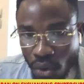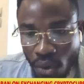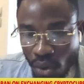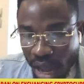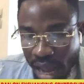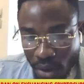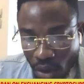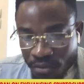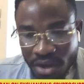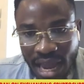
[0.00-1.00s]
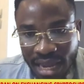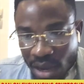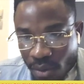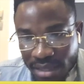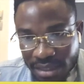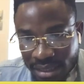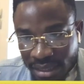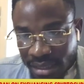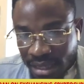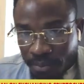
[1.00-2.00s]
who are offering that KYC
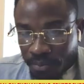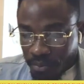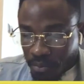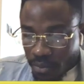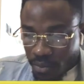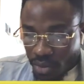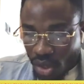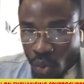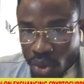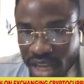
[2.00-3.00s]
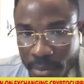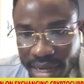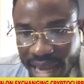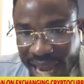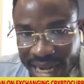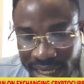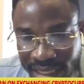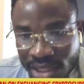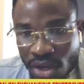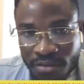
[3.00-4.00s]
system would give me the
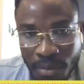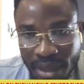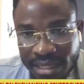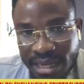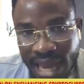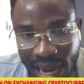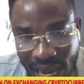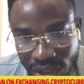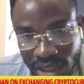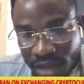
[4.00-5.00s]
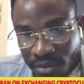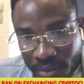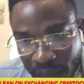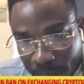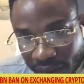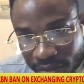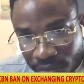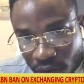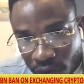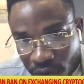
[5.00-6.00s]
identity of the person that cashed out from that
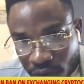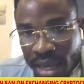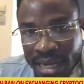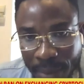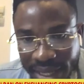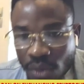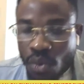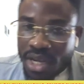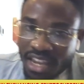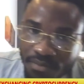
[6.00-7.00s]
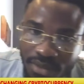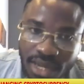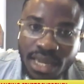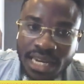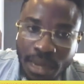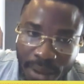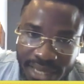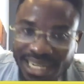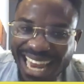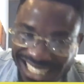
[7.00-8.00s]
platform. That person will give me the
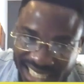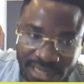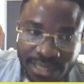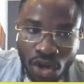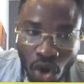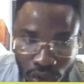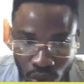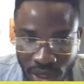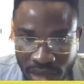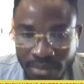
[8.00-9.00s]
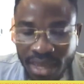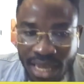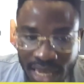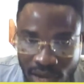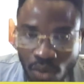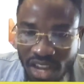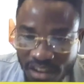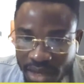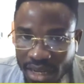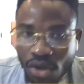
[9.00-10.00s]
person that sent the coin to him. He will give
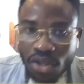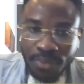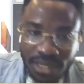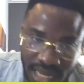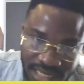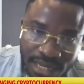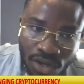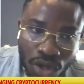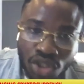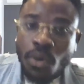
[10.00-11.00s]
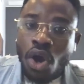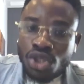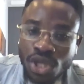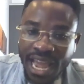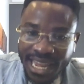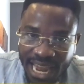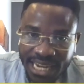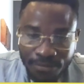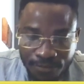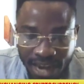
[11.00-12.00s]
me the person that sent the coin to him until I get
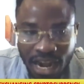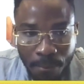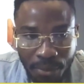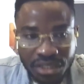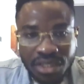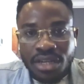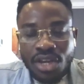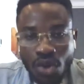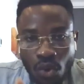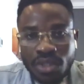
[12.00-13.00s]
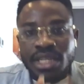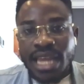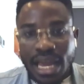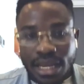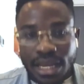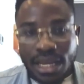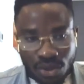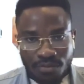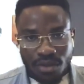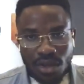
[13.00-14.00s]
the final person who did that stuff.
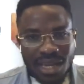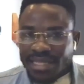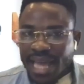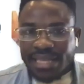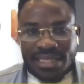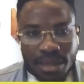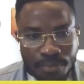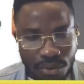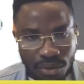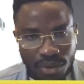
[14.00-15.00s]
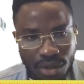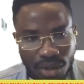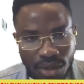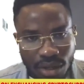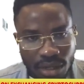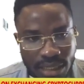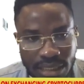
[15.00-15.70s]
That's simple. All right.